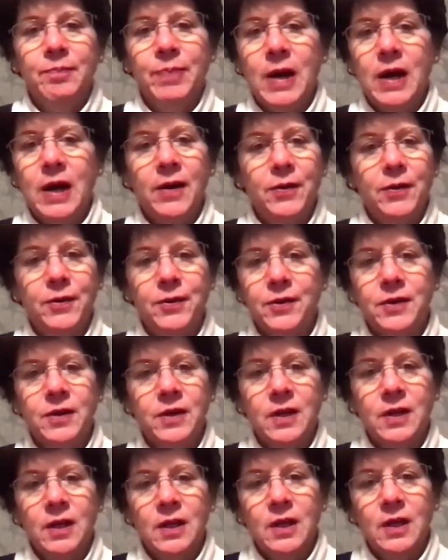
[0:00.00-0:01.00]
bothered
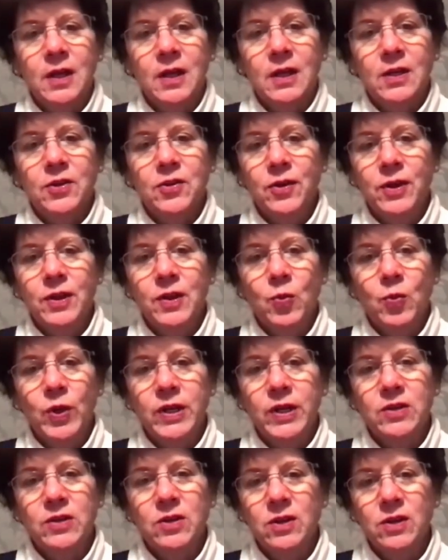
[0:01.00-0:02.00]
during the
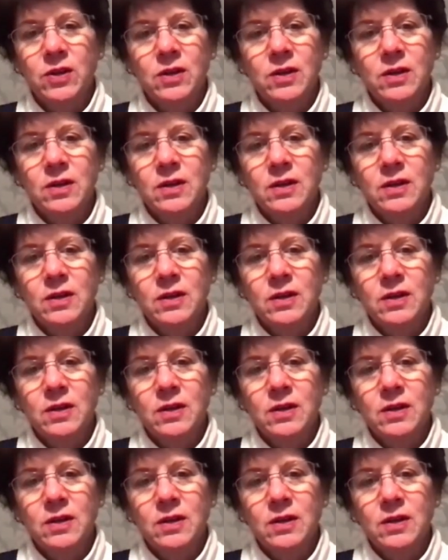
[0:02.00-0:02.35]
winter?